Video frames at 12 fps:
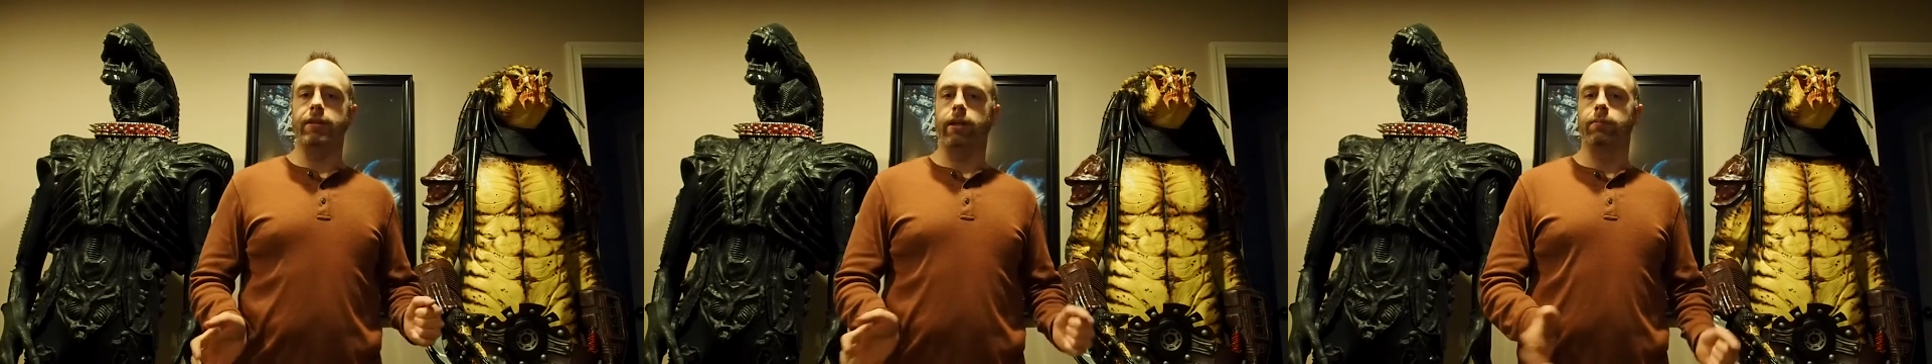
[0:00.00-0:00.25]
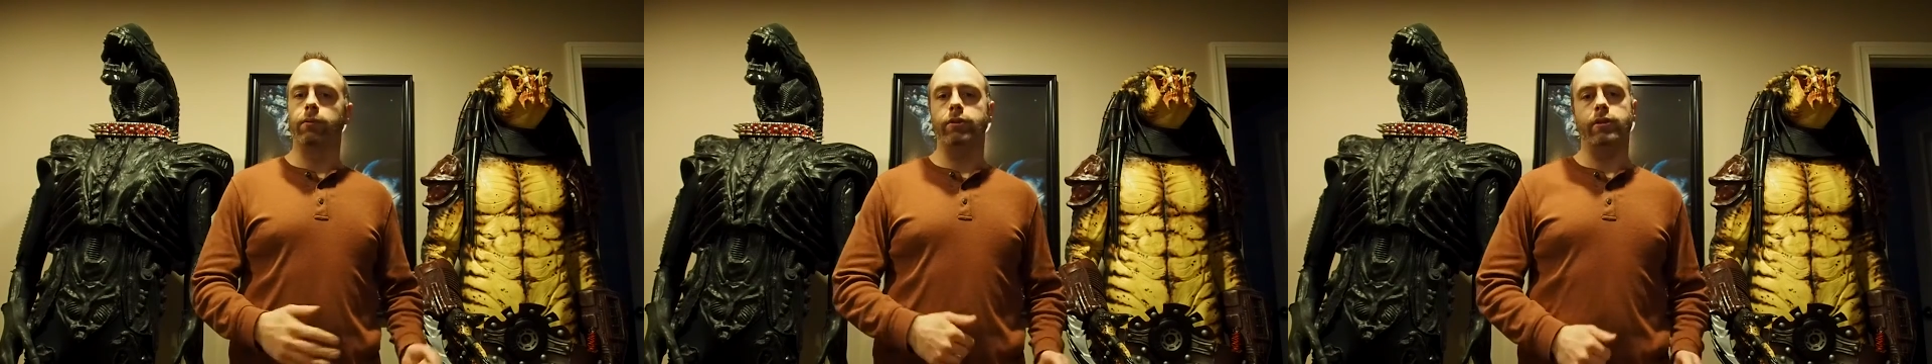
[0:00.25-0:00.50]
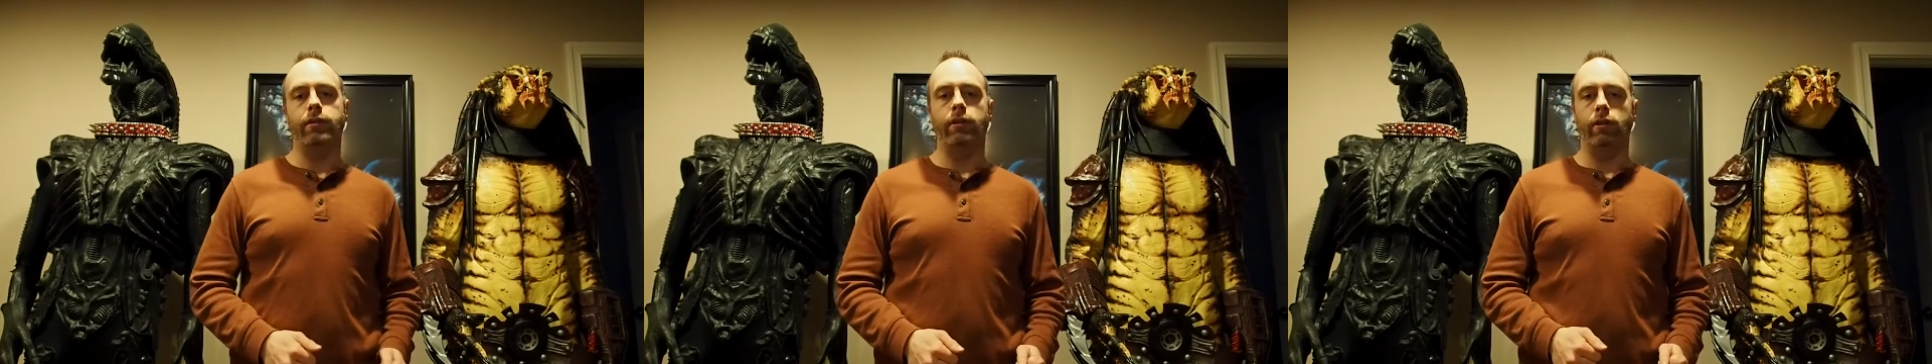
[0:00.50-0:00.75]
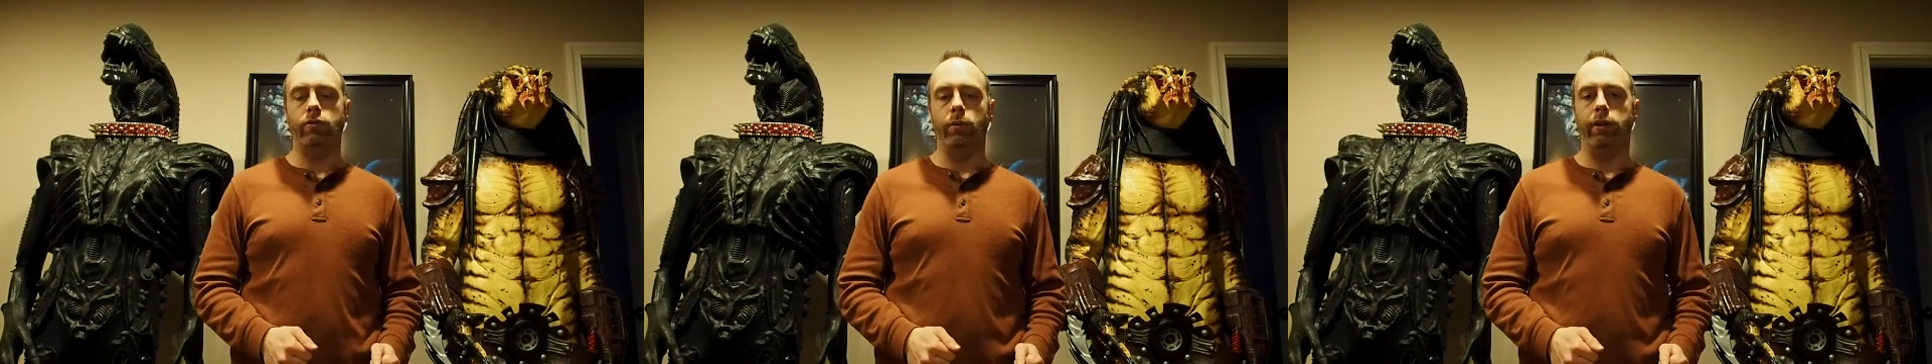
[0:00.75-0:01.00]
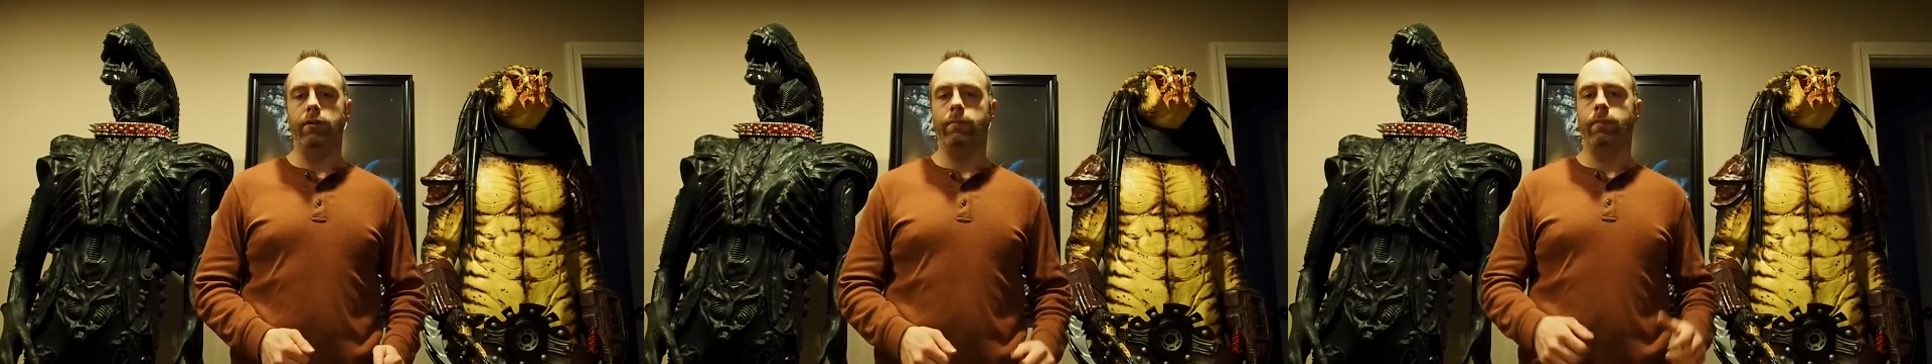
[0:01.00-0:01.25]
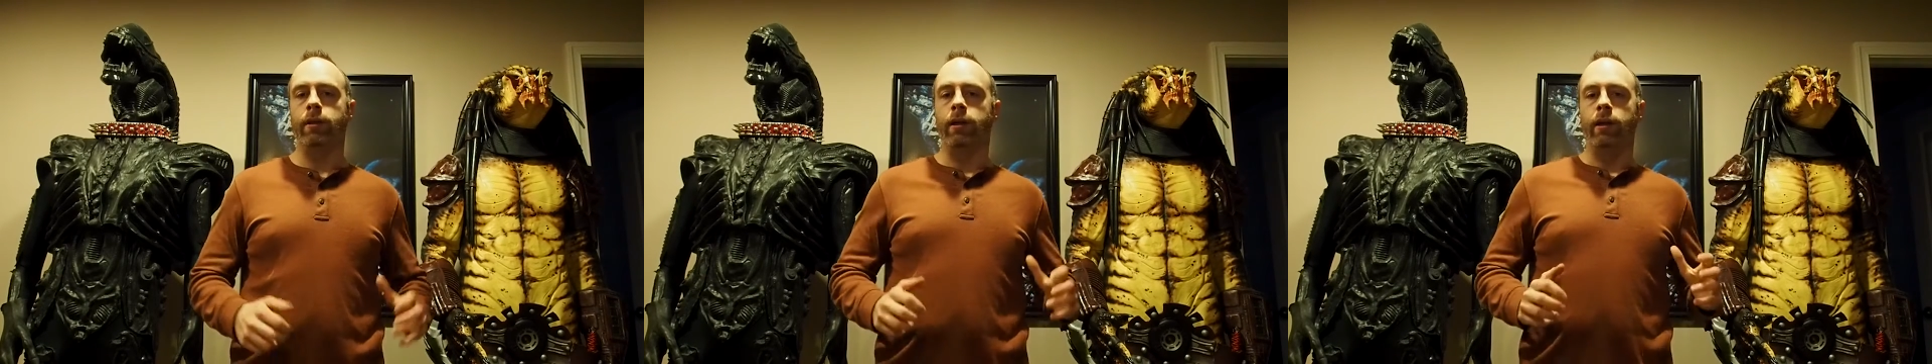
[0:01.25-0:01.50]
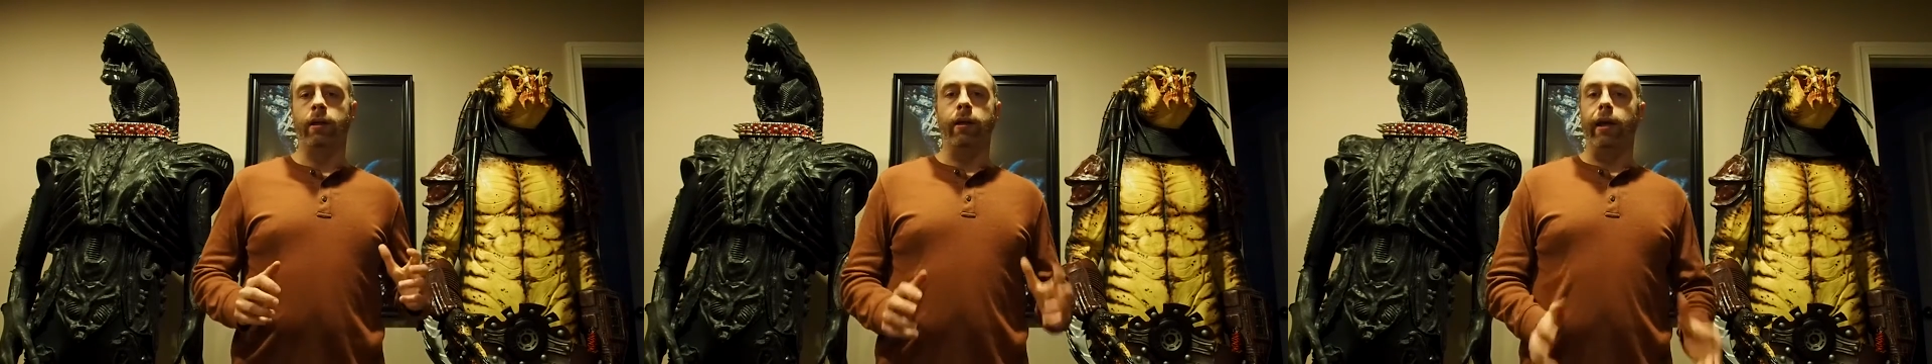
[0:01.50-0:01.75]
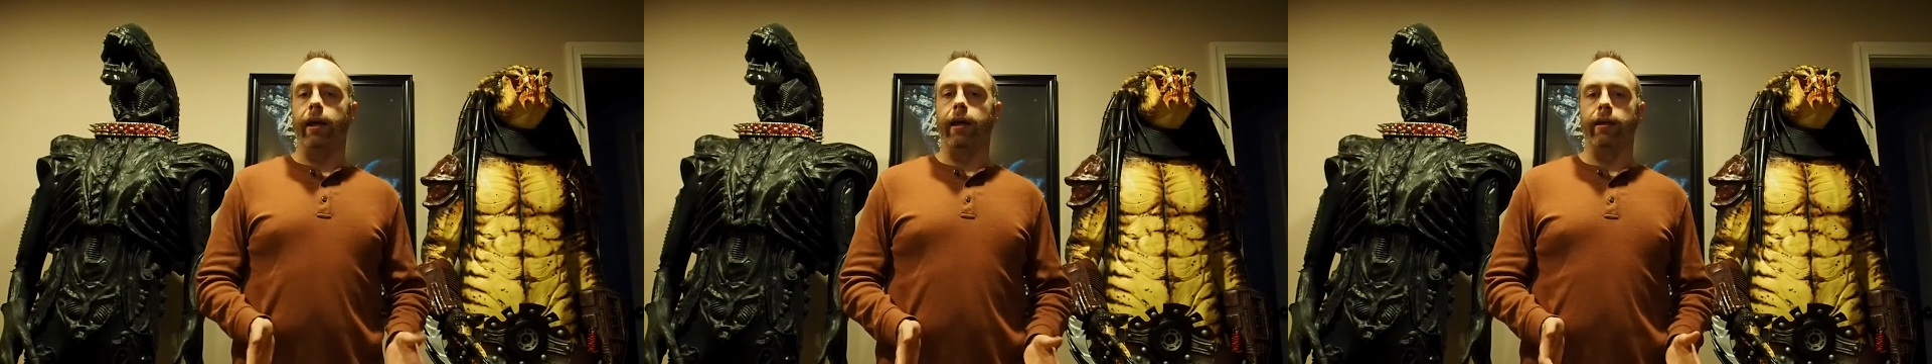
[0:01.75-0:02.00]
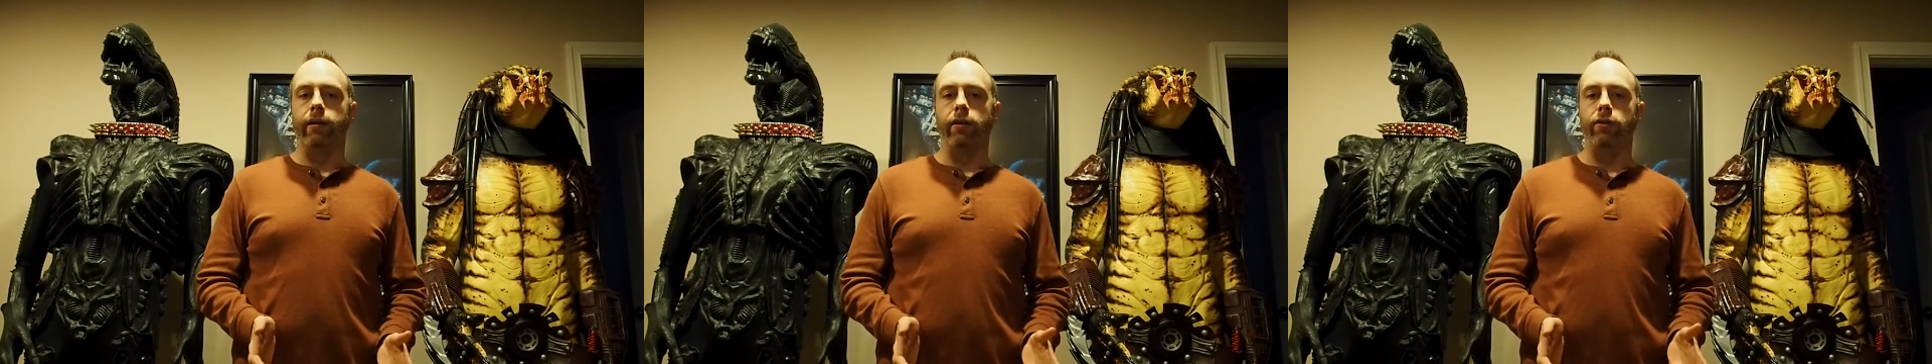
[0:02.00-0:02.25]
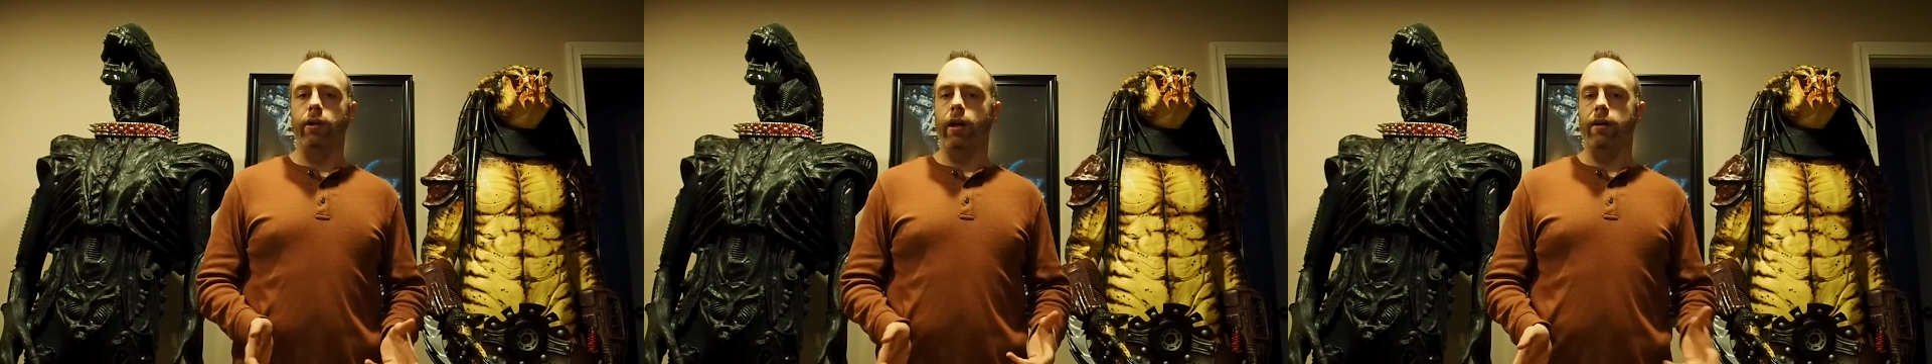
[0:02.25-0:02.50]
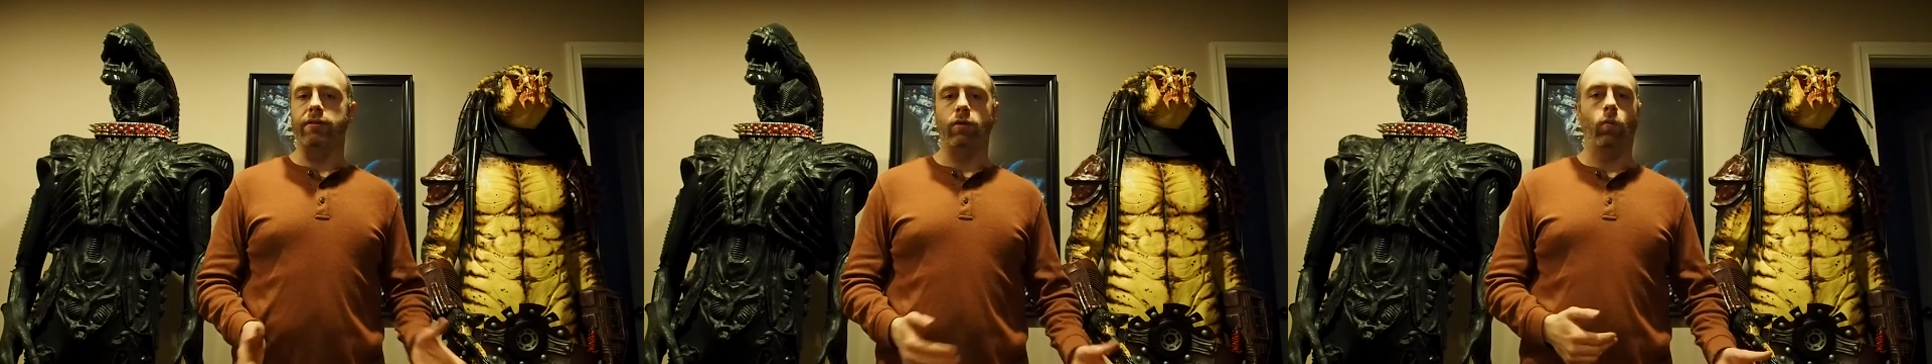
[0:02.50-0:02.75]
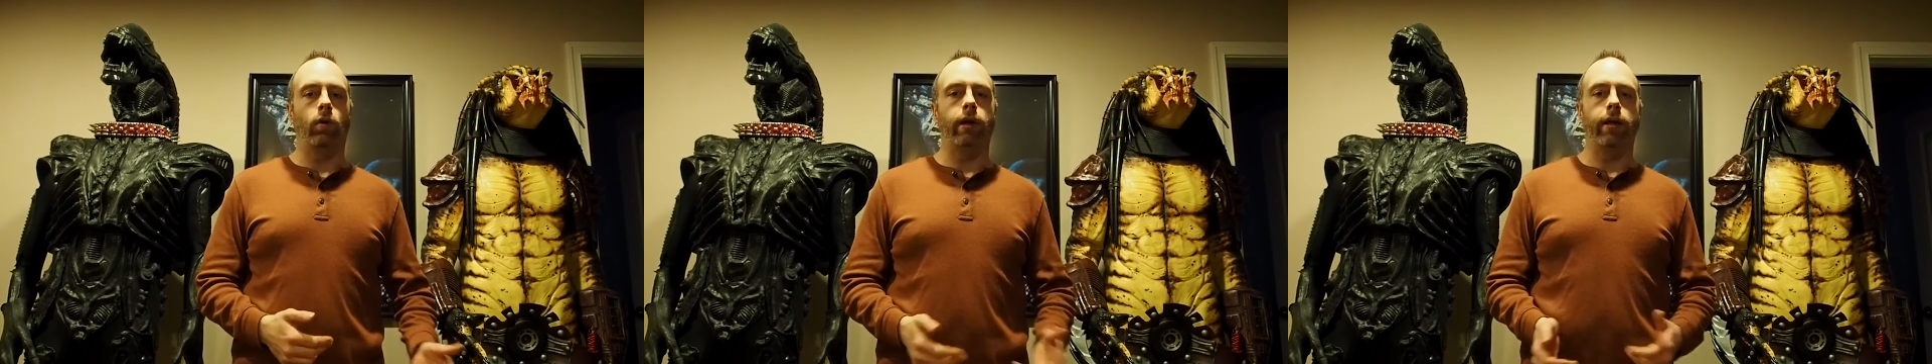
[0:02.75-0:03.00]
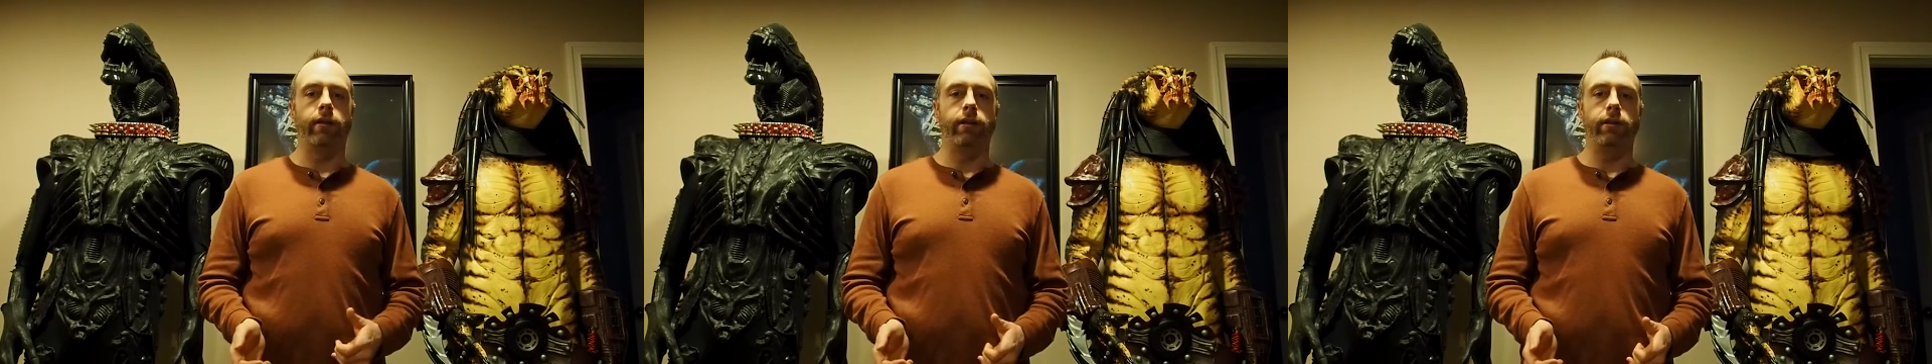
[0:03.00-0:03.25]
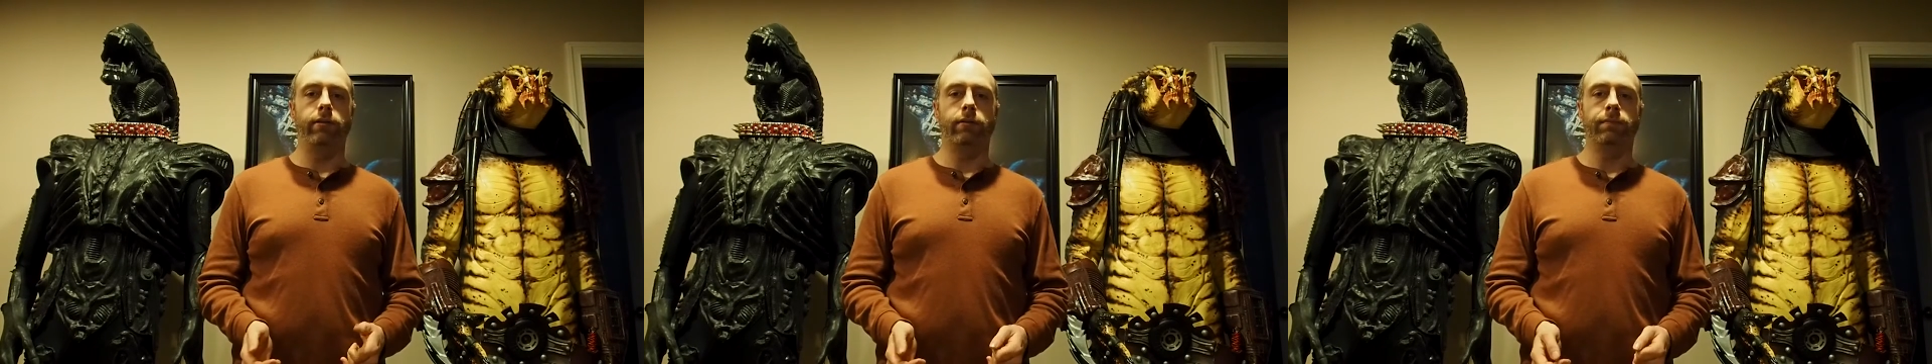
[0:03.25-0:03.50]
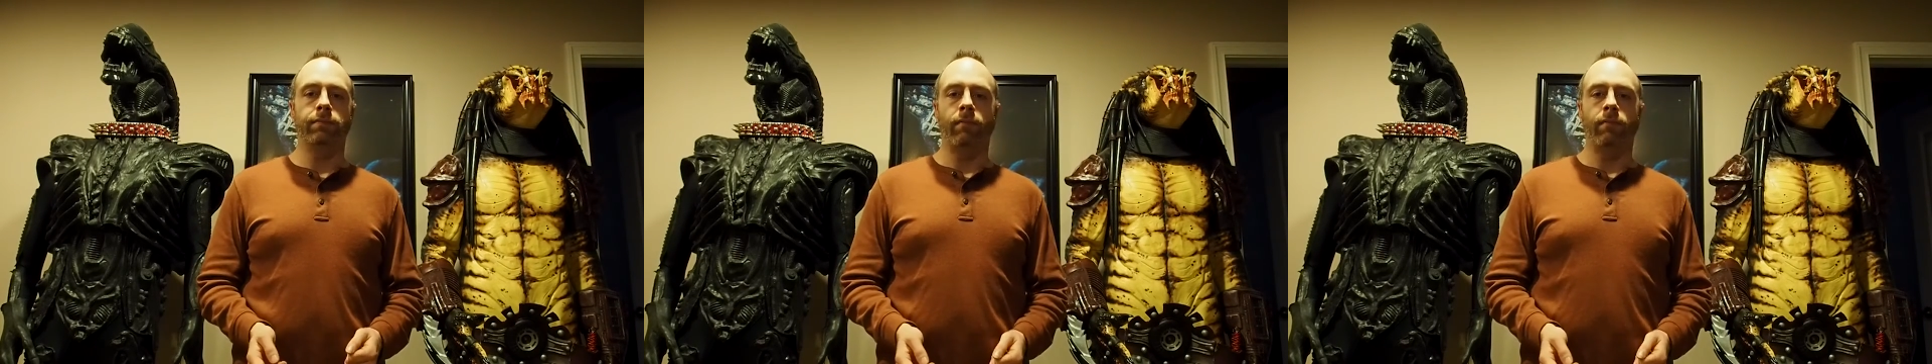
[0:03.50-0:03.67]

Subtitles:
I can put you in touch with him, and you guys can work out a deal.